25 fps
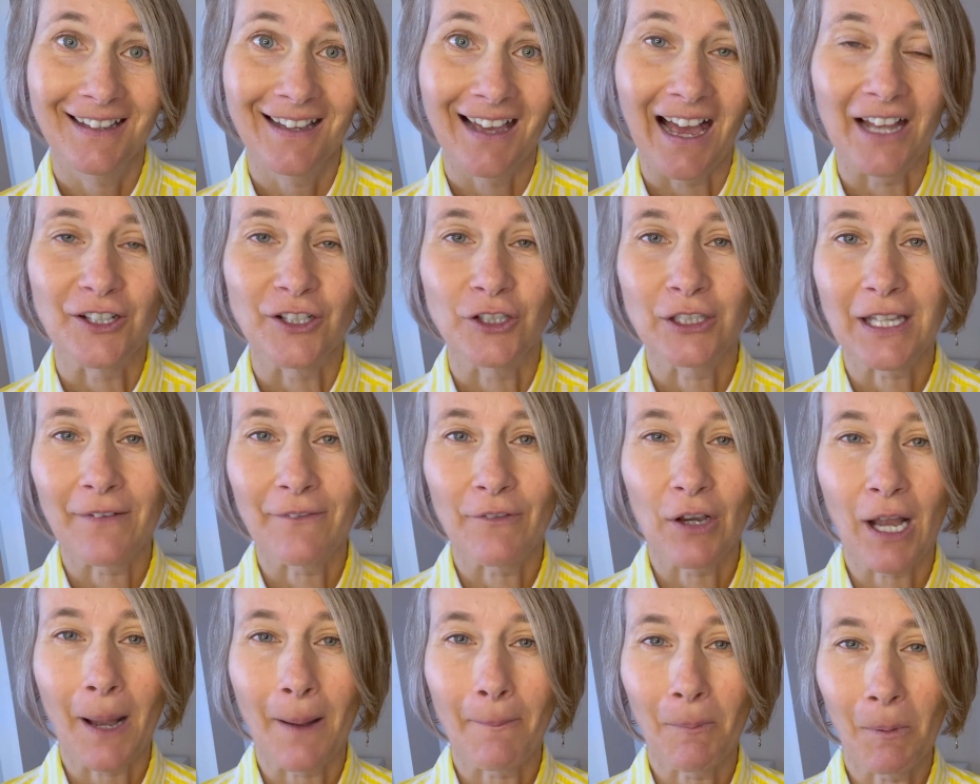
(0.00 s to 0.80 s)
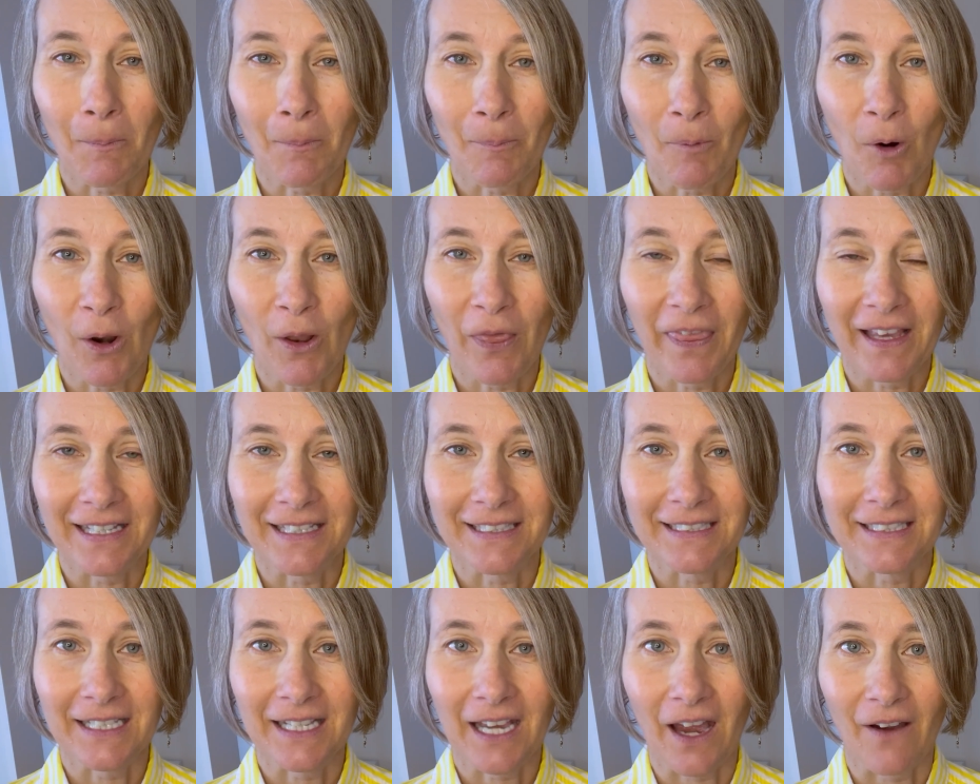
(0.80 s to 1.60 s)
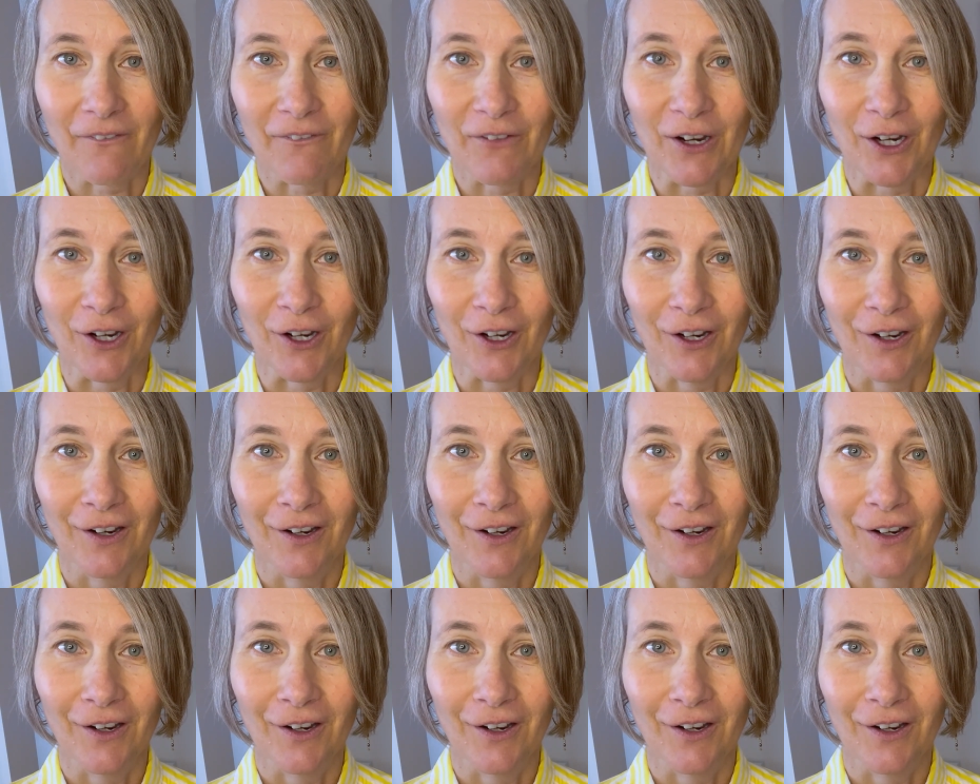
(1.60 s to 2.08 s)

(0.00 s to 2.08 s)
I just have a couple more things to cover.